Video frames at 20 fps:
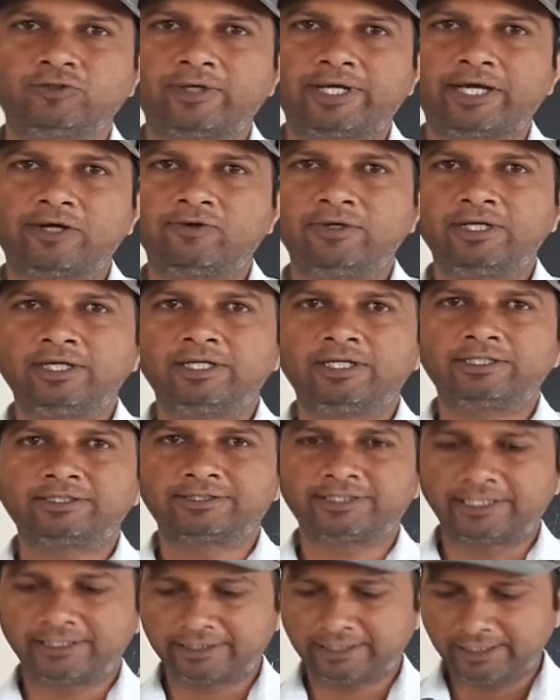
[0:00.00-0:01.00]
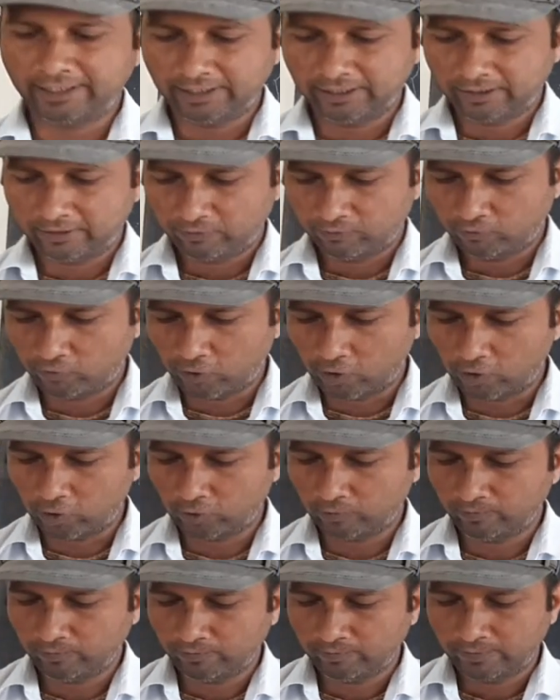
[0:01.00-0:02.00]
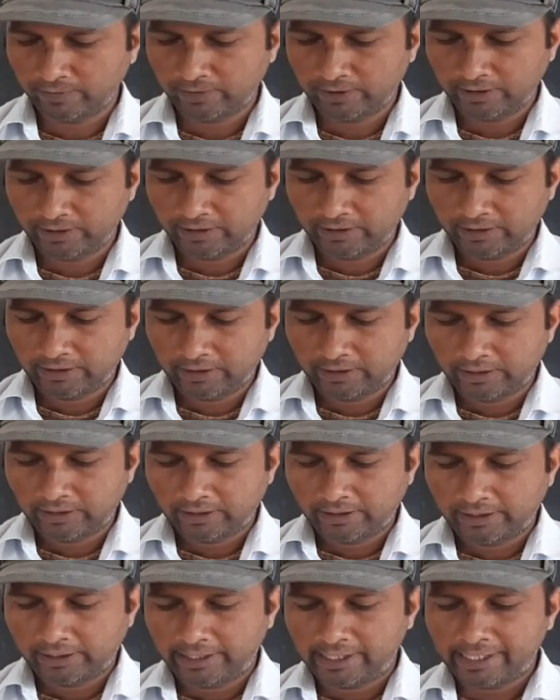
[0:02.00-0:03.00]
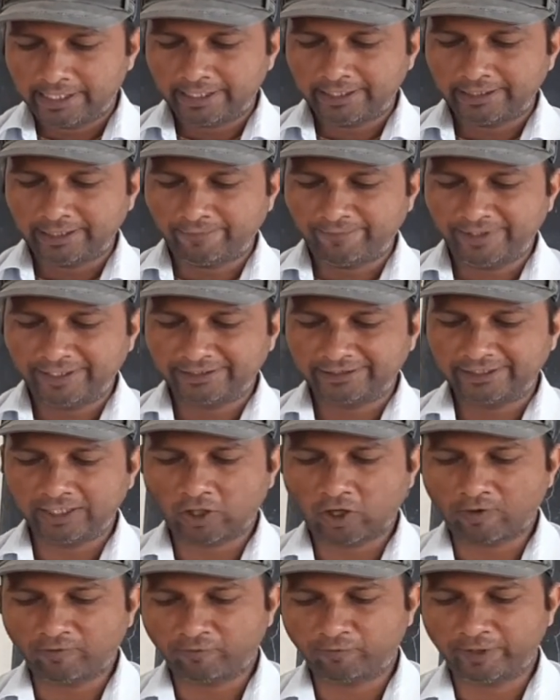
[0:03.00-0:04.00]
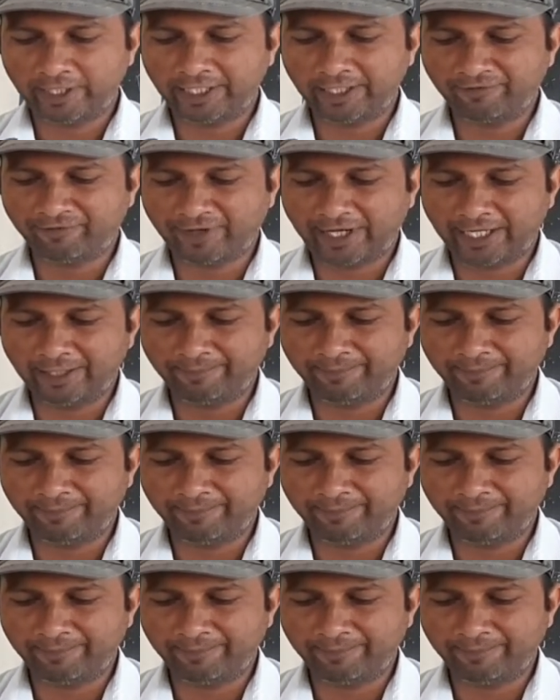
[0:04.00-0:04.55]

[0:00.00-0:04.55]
have certain volume. Air is a mixture of very fine